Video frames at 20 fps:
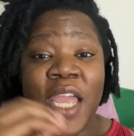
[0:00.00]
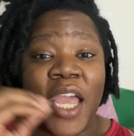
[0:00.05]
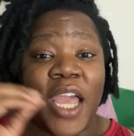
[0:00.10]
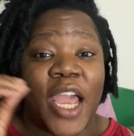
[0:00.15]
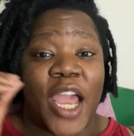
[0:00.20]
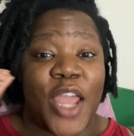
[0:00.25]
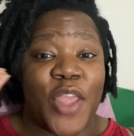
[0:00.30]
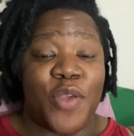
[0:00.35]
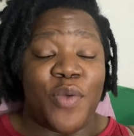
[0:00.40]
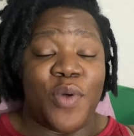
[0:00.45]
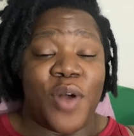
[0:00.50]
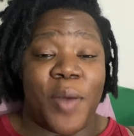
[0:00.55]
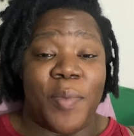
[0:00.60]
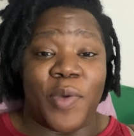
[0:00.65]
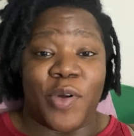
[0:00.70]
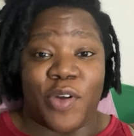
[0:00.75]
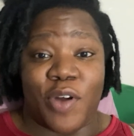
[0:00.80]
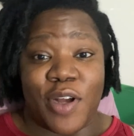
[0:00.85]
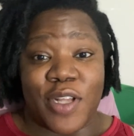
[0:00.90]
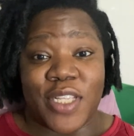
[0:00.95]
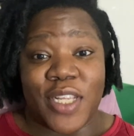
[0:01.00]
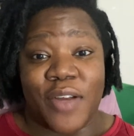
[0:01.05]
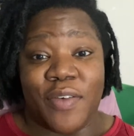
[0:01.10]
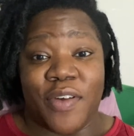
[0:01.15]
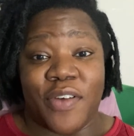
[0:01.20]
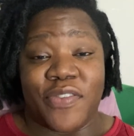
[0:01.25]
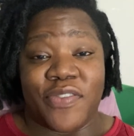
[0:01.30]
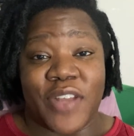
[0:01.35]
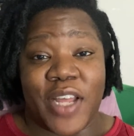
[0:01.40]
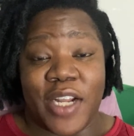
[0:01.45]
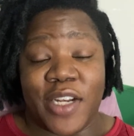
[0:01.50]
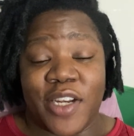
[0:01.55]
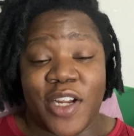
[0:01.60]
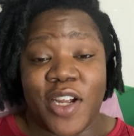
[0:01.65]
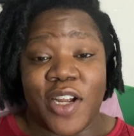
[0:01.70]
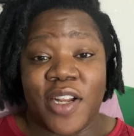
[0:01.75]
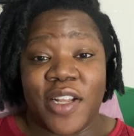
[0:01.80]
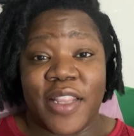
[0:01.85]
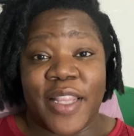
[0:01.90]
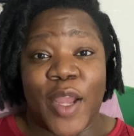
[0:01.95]
and you come across a
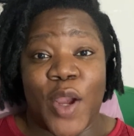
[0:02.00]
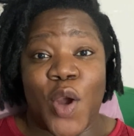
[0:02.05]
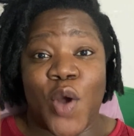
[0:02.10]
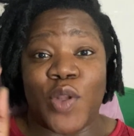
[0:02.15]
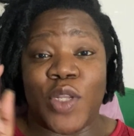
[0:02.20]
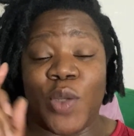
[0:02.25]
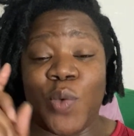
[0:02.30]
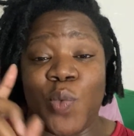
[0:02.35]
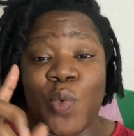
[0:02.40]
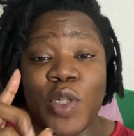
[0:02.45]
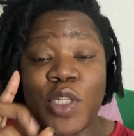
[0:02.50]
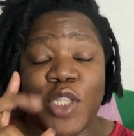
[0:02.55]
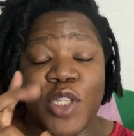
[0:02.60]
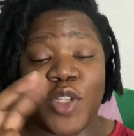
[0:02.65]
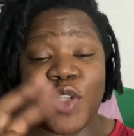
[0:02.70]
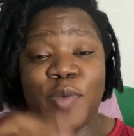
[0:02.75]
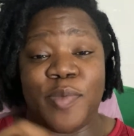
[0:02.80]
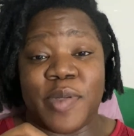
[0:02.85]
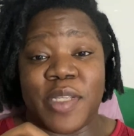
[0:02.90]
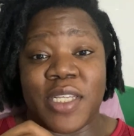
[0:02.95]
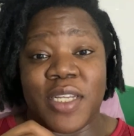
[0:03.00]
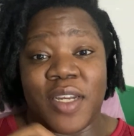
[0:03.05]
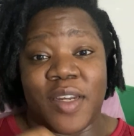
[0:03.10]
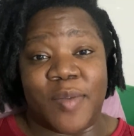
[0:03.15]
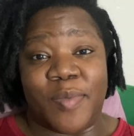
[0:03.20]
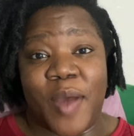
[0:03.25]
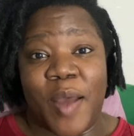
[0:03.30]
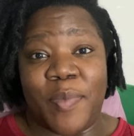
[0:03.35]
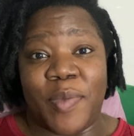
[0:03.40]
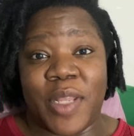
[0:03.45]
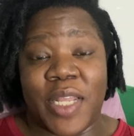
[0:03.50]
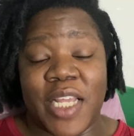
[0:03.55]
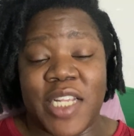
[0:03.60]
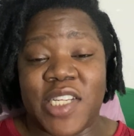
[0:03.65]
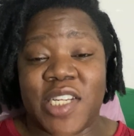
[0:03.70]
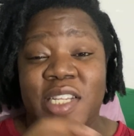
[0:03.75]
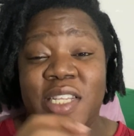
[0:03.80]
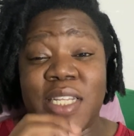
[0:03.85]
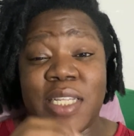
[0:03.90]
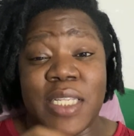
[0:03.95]
reflector, they're only 1 to 2% of the
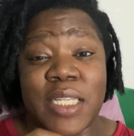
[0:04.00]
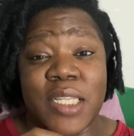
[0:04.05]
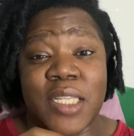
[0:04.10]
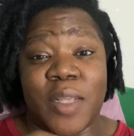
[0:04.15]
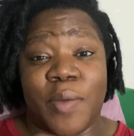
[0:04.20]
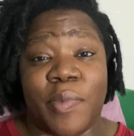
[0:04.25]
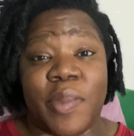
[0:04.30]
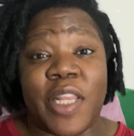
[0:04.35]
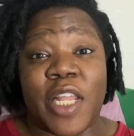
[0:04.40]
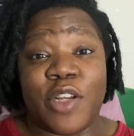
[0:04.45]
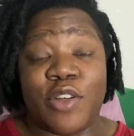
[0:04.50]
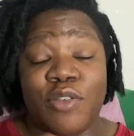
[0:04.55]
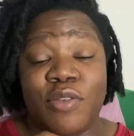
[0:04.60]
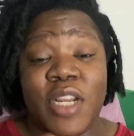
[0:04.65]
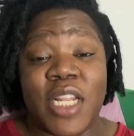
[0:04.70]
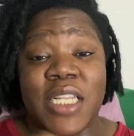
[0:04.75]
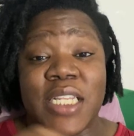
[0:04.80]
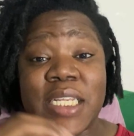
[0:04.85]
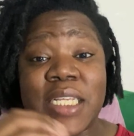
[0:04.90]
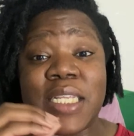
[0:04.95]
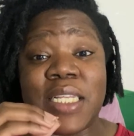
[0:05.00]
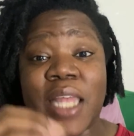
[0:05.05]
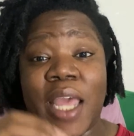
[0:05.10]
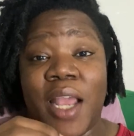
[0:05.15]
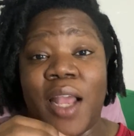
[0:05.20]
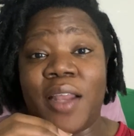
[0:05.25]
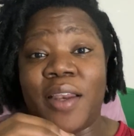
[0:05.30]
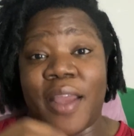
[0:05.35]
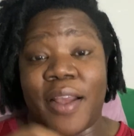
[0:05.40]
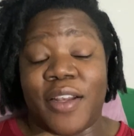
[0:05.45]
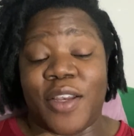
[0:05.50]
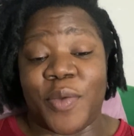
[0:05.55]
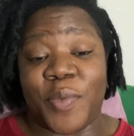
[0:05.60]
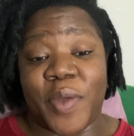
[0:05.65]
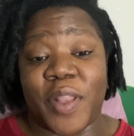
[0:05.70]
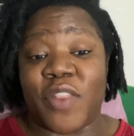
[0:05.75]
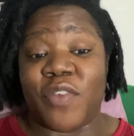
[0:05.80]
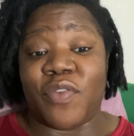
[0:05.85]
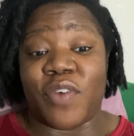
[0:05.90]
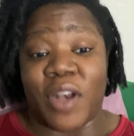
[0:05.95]
population. This is someone that you need to stay connected
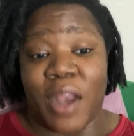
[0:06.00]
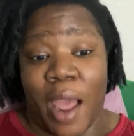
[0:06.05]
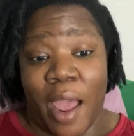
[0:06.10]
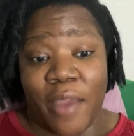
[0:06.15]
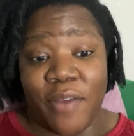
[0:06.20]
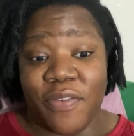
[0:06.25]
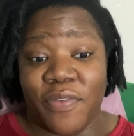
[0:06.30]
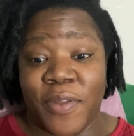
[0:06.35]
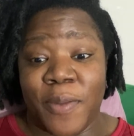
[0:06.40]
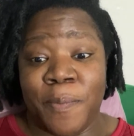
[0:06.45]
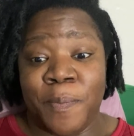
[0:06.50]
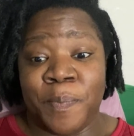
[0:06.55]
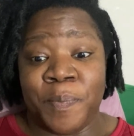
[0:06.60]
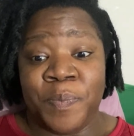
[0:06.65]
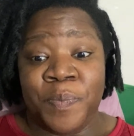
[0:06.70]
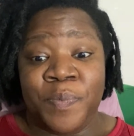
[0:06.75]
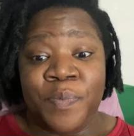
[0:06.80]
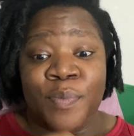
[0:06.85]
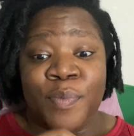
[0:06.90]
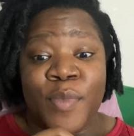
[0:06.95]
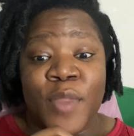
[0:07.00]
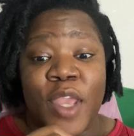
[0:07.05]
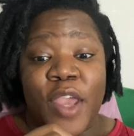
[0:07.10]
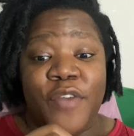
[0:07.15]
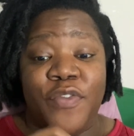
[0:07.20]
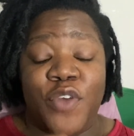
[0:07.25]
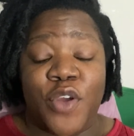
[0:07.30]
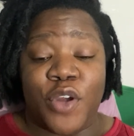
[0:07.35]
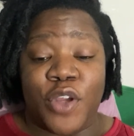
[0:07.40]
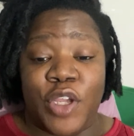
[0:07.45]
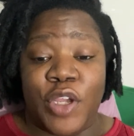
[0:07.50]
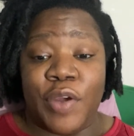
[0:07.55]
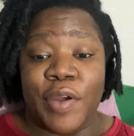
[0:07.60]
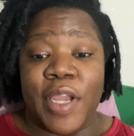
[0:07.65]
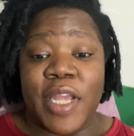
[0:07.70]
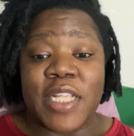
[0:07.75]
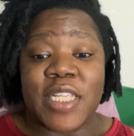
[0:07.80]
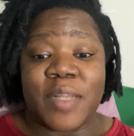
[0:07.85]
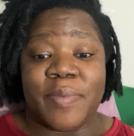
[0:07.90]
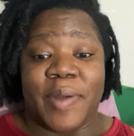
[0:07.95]
with for life. If you're
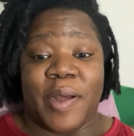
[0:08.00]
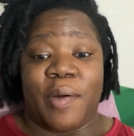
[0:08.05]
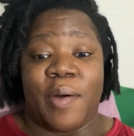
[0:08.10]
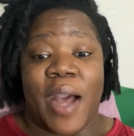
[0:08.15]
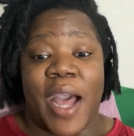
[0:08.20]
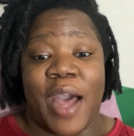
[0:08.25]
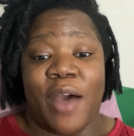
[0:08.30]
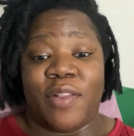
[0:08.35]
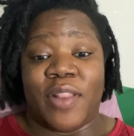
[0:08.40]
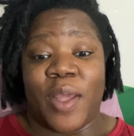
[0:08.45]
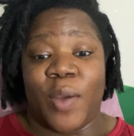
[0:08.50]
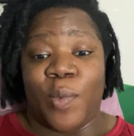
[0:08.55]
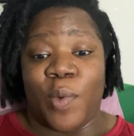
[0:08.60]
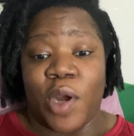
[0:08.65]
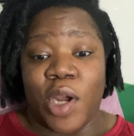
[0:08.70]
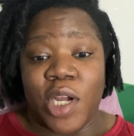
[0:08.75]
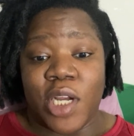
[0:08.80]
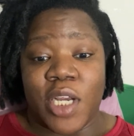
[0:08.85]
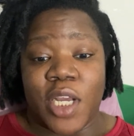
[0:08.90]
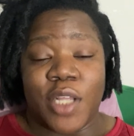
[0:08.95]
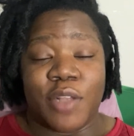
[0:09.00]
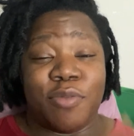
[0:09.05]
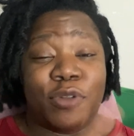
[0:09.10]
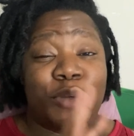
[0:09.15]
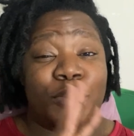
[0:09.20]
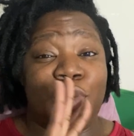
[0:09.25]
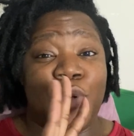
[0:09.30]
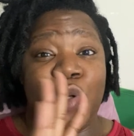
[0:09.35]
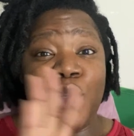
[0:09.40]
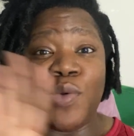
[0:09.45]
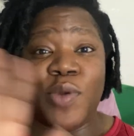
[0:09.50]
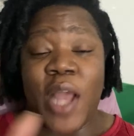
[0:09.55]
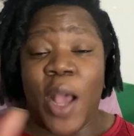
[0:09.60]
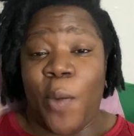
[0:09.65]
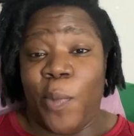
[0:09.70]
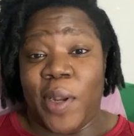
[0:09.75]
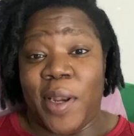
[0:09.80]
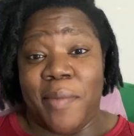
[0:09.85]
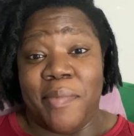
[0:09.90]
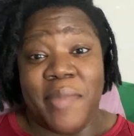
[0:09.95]
curious about how they work, you do not
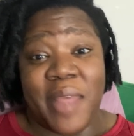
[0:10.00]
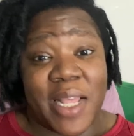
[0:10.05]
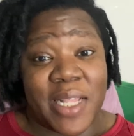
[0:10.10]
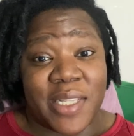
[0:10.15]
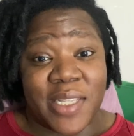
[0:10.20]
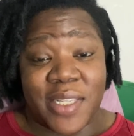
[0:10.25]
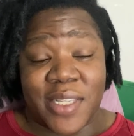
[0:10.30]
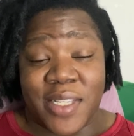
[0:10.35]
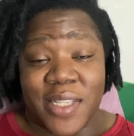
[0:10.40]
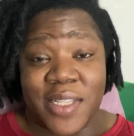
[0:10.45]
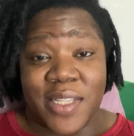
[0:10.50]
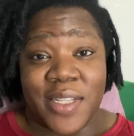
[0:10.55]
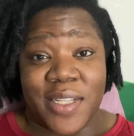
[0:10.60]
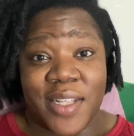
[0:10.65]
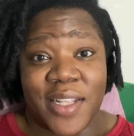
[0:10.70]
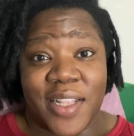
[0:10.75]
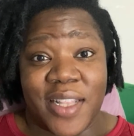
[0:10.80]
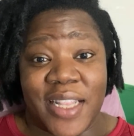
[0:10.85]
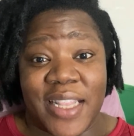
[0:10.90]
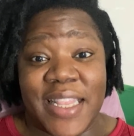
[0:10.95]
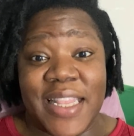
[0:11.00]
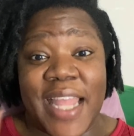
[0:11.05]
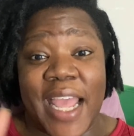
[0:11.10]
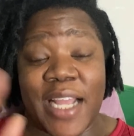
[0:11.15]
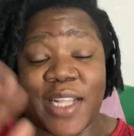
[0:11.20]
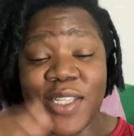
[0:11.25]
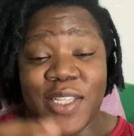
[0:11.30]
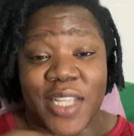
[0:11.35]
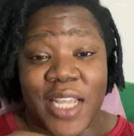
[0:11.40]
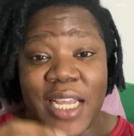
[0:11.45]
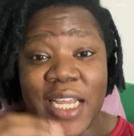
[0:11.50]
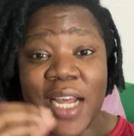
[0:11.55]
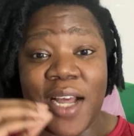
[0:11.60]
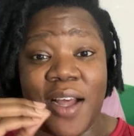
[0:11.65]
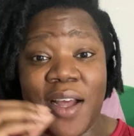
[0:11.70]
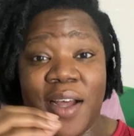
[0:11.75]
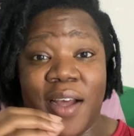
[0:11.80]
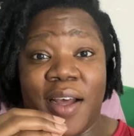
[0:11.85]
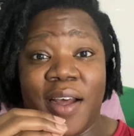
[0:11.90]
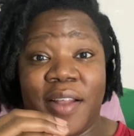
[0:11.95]
want to miss the
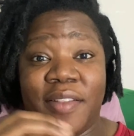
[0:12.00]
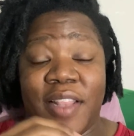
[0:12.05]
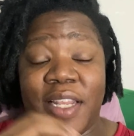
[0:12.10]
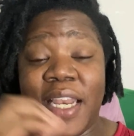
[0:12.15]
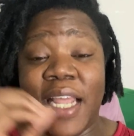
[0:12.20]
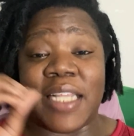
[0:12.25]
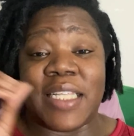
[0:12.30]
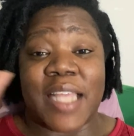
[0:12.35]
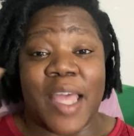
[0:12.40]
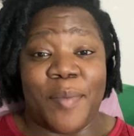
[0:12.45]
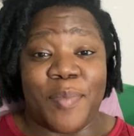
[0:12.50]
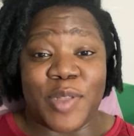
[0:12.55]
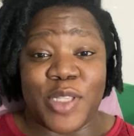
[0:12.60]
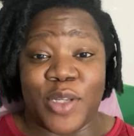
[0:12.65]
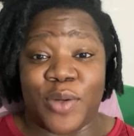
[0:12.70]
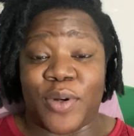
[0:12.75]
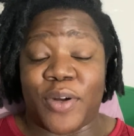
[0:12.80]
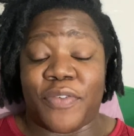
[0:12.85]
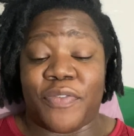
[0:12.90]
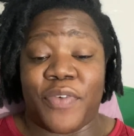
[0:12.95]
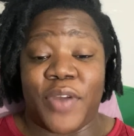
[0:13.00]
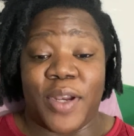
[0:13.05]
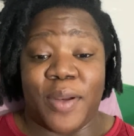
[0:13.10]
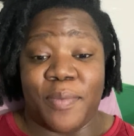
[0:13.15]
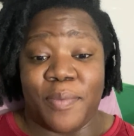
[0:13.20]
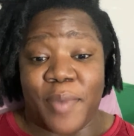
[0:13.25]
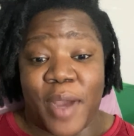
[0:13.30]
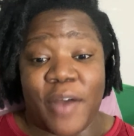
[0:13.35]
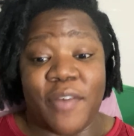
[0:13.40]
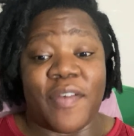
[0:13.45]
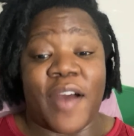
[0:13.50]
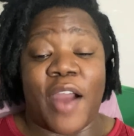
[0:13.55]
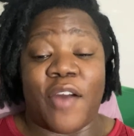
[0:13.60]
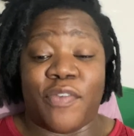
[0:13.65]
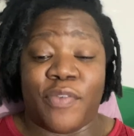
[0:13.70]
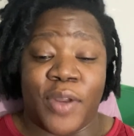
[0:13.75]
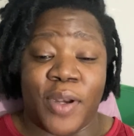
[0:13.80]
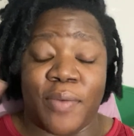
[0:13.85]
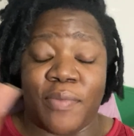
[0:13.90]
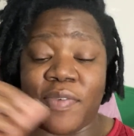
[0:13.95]
next episode of our
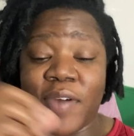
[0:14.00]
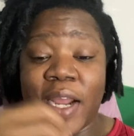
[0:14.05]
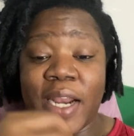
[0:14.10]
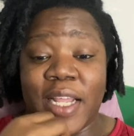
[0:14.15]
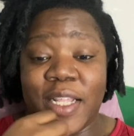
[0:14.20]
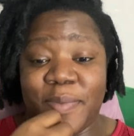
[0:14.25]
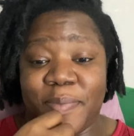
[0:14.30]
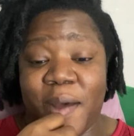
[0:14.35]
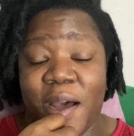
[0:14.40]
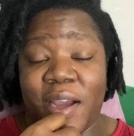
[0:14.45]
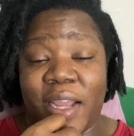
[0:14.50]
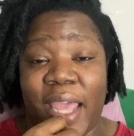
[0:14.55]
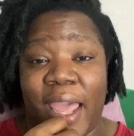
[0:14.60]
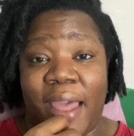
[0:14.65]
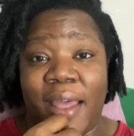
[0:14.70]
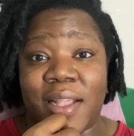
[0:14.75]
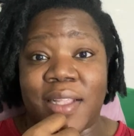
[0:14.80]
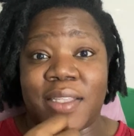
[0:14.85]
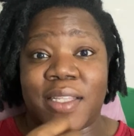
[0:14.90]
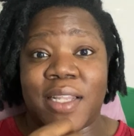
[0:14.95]
Freedom Fridays podcast.